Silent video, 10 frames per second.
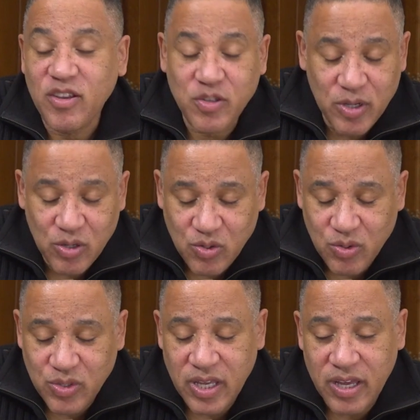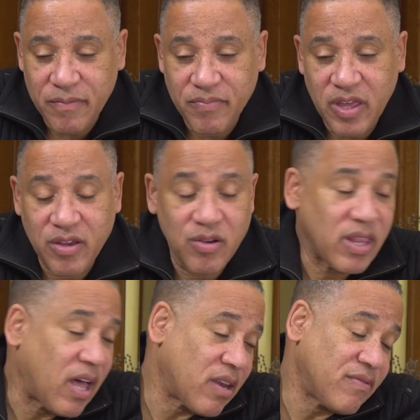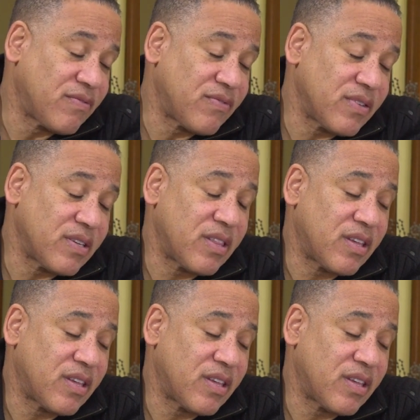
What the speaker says: Spirituals, there are a lot of